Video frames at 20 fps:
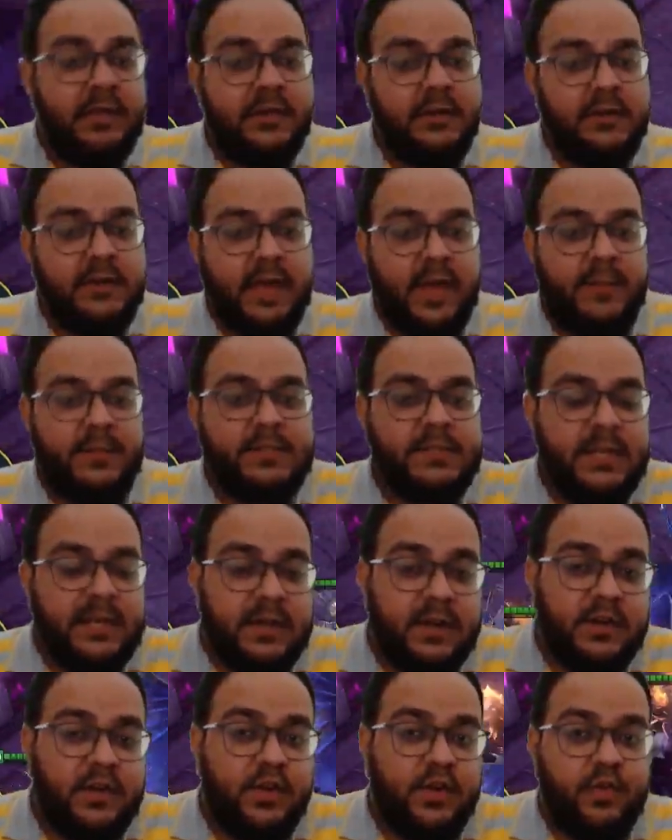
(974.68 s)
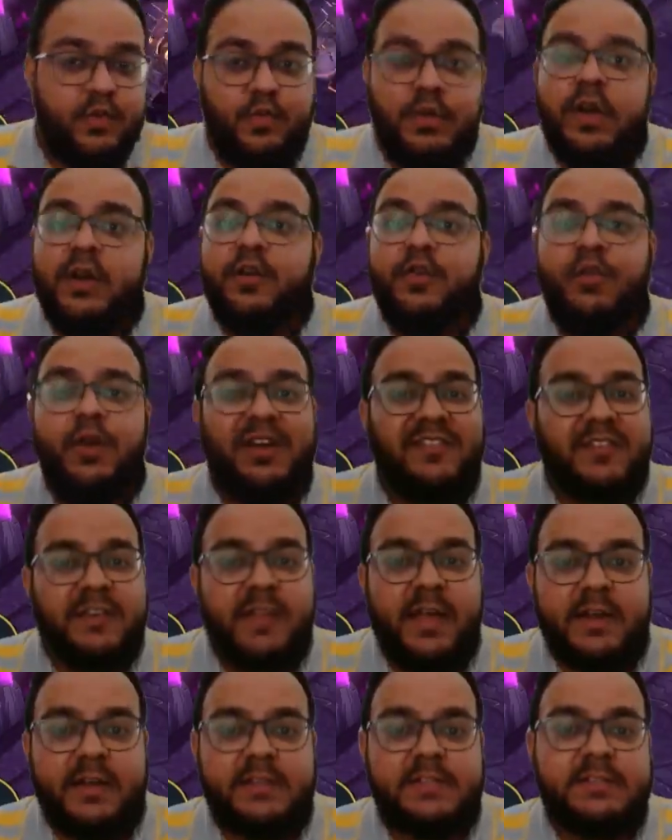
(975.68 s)
damage dealer, your nuker, whoever
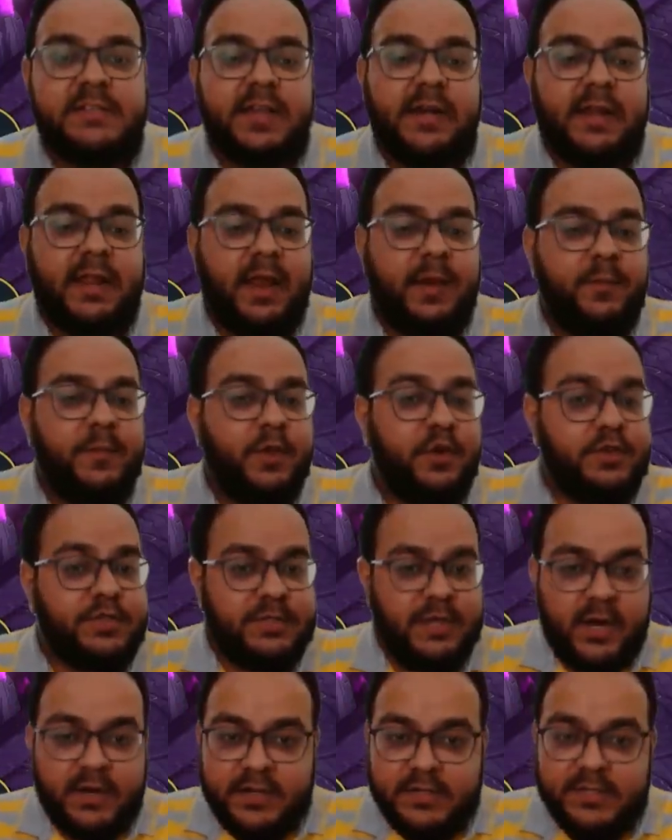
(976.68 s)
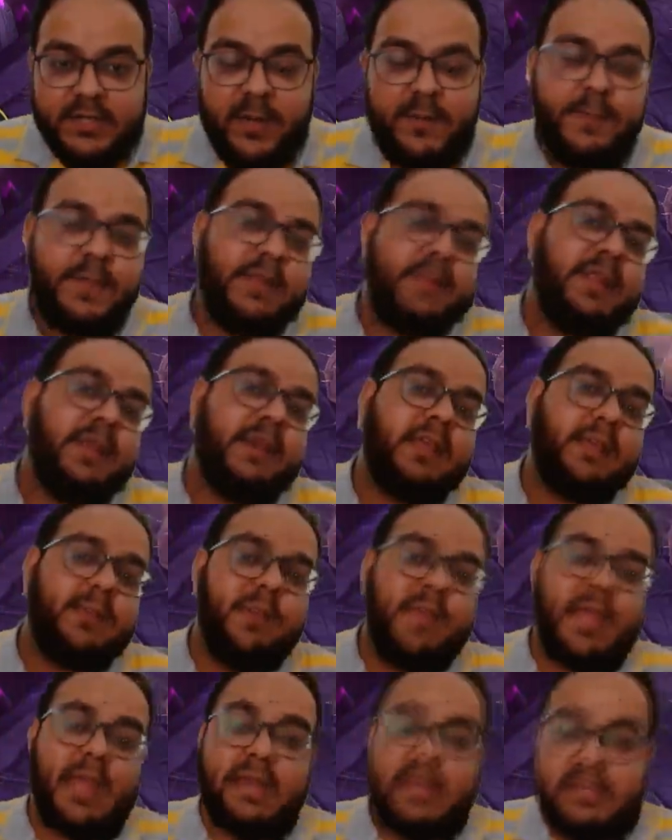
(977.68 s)
that is, that can be your starter champion, that can
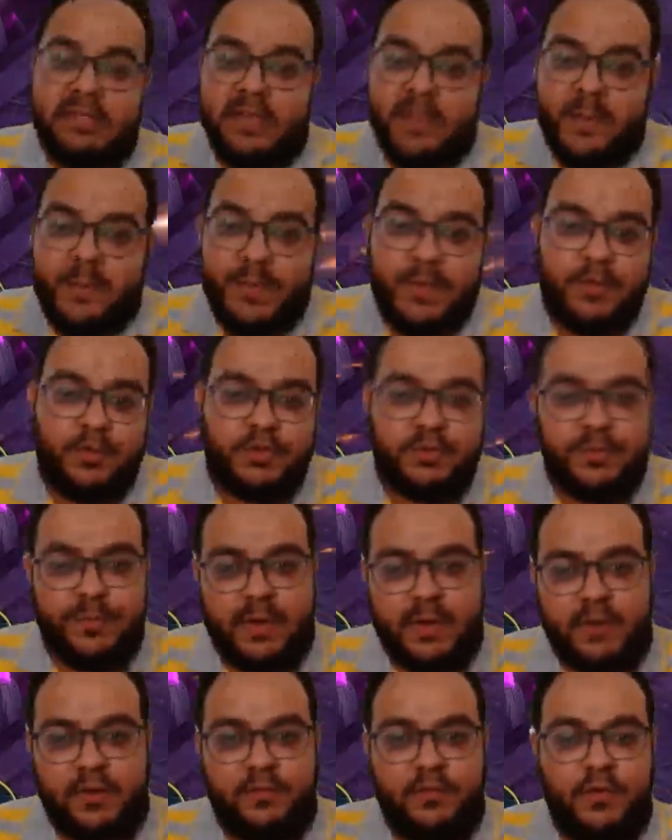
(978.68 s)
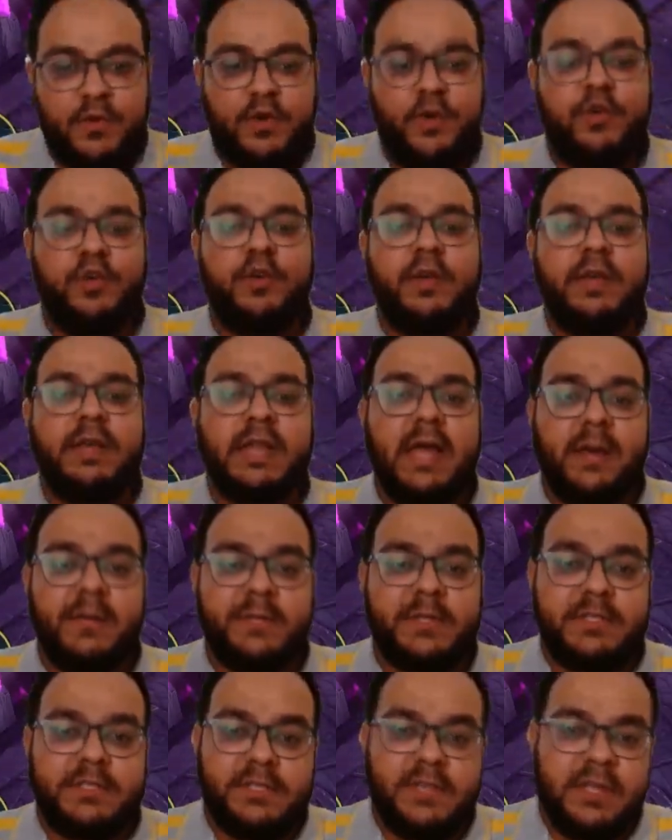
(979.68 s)
be any champion who's built for good
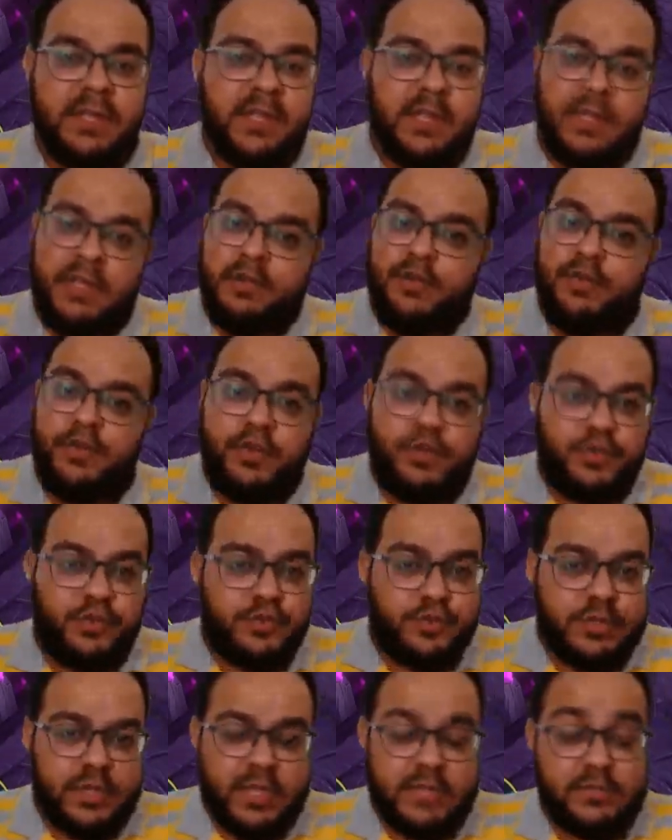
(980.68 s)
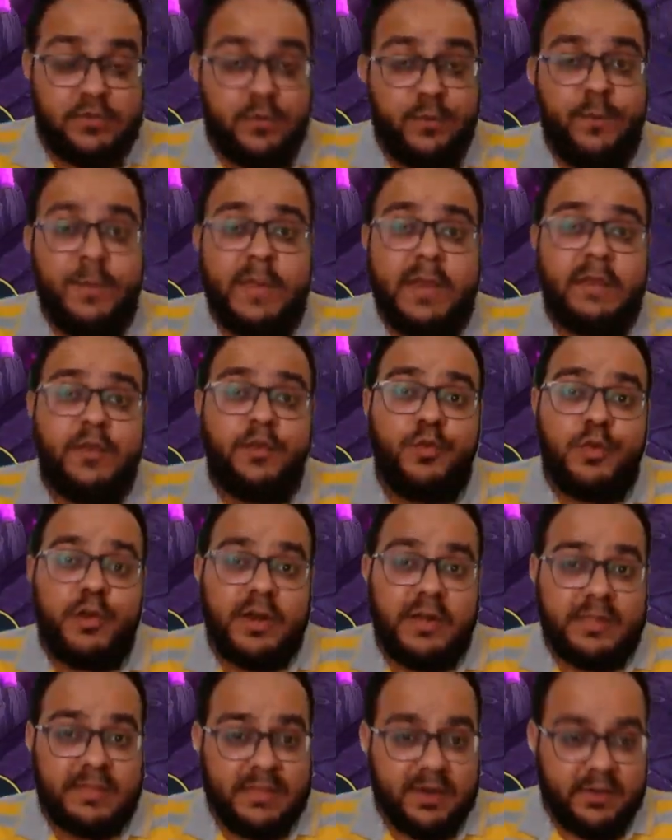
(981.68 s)
damage, who you're using as your main nuker
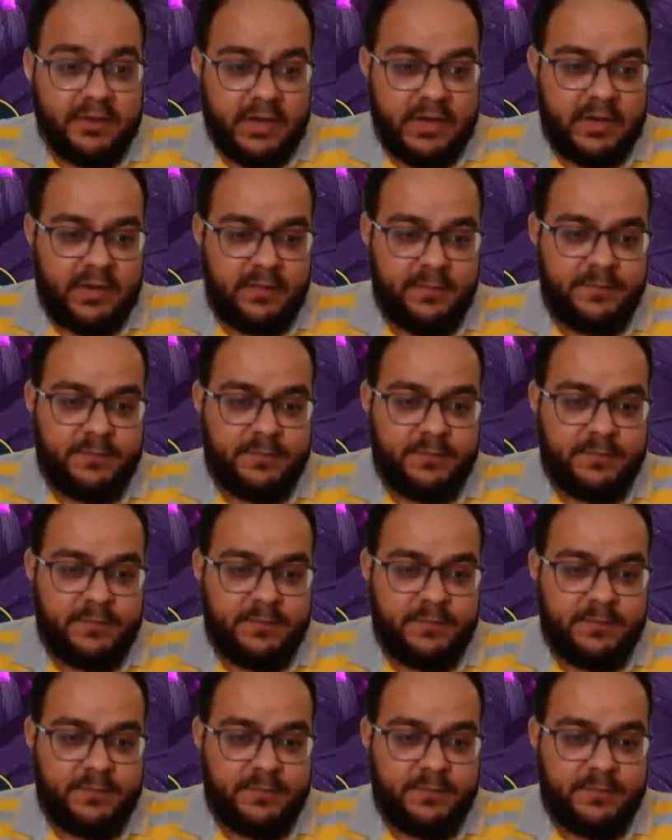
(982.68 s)
in the arena.